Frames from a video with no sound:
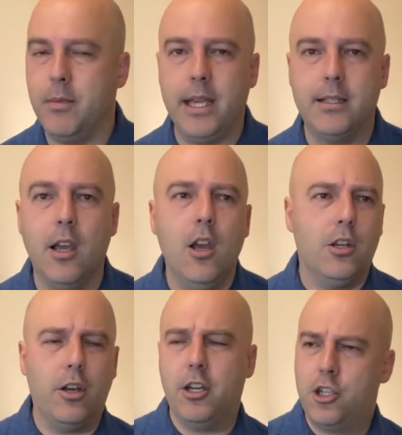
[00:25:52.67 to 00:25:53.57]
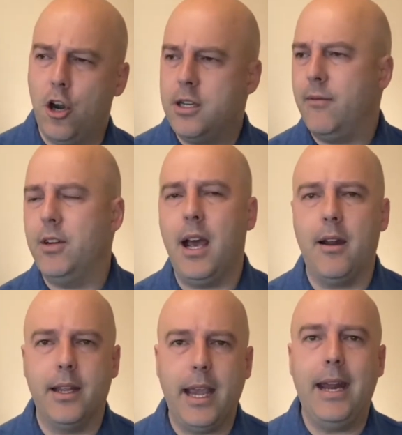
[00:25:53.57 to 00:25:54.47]
means go to church every
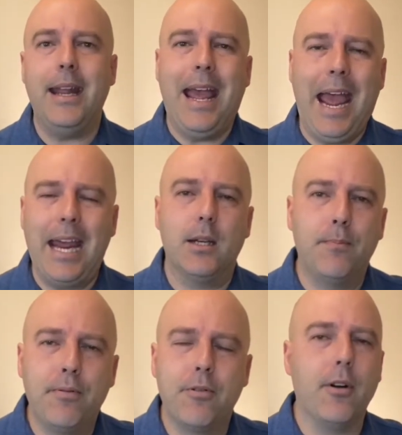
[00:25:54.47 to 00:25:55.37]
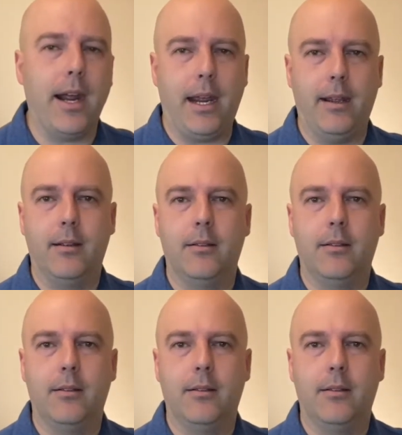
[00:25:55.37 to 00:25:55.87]
now and again and pray.